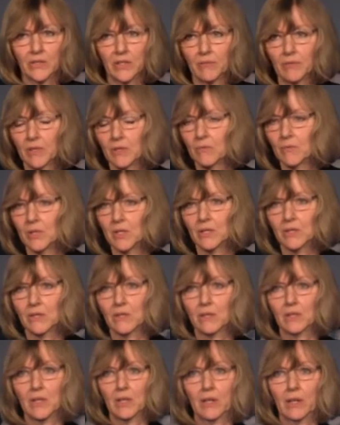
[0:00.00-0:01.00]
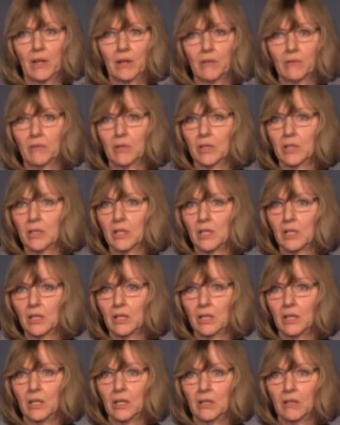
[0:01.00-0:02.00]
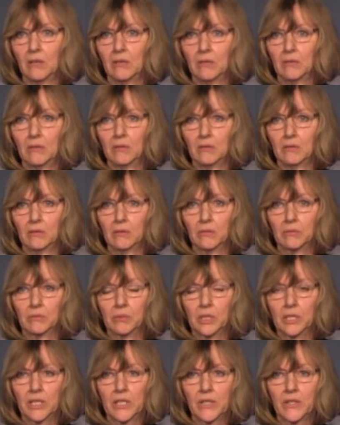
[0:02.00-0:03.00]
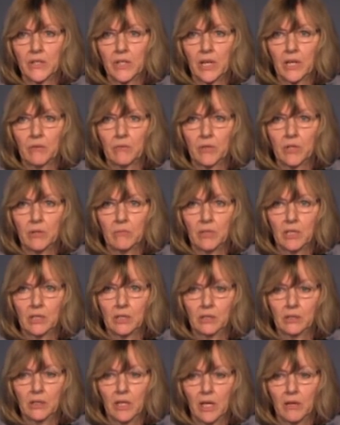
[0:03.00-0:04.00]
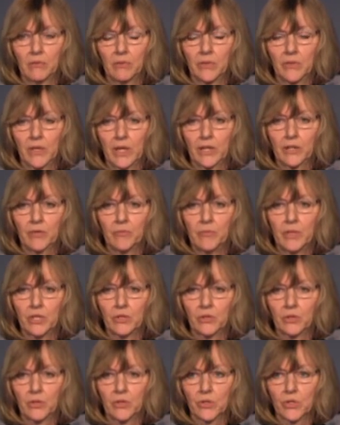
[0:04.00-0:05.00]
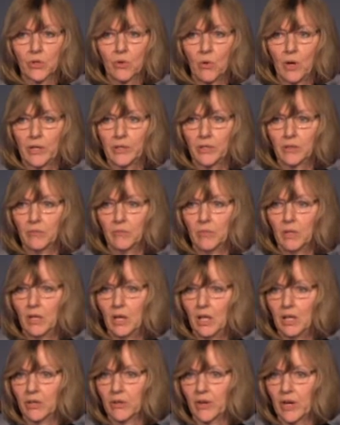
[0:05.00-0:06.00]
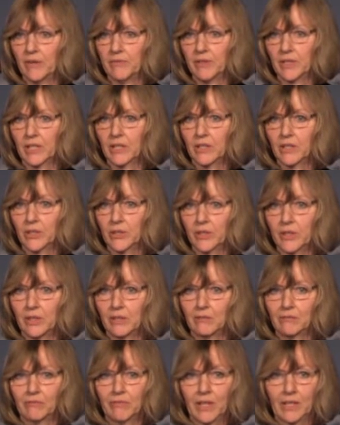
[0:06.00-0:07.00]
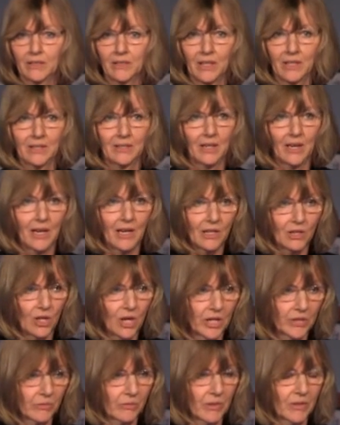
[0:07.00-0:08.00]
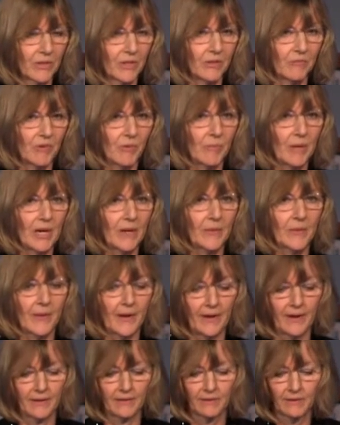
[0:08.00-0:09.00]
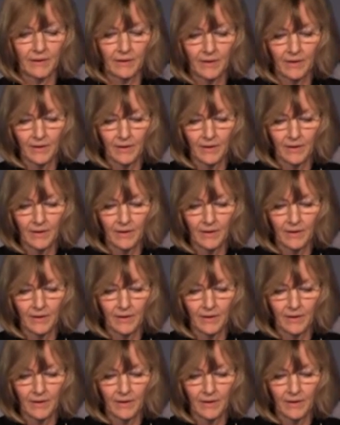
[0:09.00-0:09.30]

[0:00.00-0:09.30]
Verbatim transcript: Some of the ones that I really, uh, really stayed with me a lot was Edgar Mitchell's quantum holographic theory. In fact, I dialogued with him about that.